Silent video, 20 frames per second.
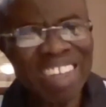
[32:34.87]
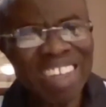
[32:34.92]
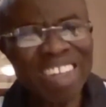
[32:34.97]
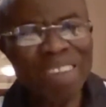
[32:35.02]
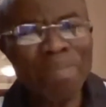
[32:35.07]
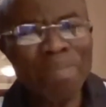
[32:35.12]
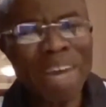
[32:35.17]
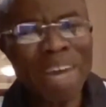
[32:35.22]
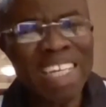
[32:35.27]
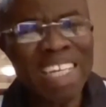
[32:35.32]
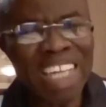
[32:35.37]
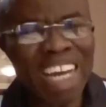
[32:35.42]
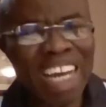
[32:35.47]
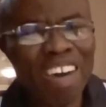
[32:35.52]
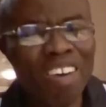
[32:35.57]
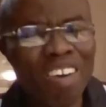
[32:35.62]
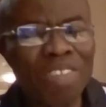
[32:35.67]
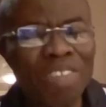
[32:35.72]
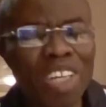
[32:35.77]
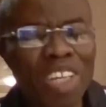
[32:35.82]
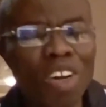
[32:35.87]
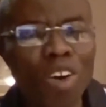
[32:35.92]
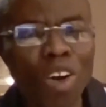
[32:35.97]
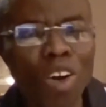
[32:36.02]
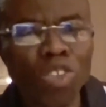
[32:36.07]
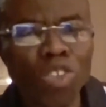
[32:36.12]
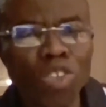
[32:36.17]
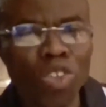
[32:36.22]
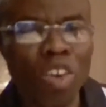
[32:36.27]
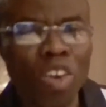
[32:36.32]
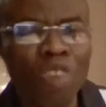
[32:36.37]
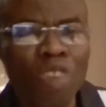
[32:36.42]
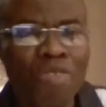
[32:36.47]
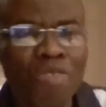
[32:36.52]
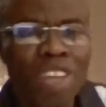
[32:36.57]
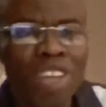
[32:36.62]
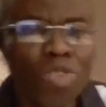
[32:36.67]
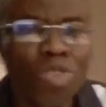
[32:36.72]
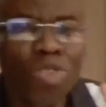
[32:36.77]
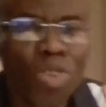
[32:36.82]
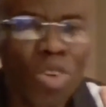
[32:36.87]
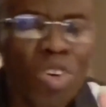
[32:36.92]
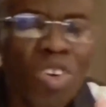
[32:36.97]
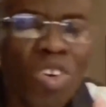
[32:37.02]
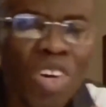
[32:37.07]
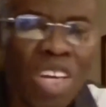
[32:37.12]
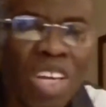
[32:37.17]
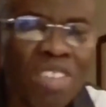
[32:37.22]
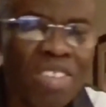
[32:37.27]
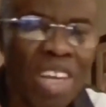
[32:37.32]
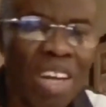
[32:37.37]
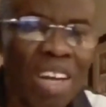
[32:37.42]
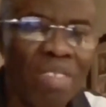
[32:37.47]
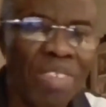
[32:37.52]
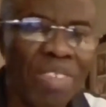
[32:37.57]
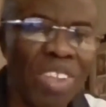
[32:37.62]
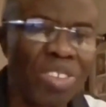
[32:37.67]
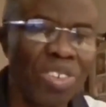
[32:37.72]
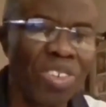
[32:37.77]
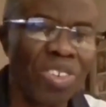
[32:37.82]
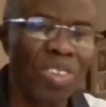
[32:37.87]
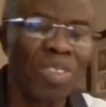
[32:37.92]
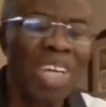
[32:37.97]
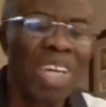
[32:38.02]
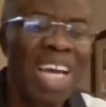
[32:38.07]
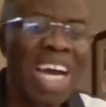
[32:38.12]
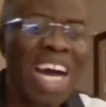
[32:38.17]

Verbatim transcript: a reminder of the cost of our so great salvation.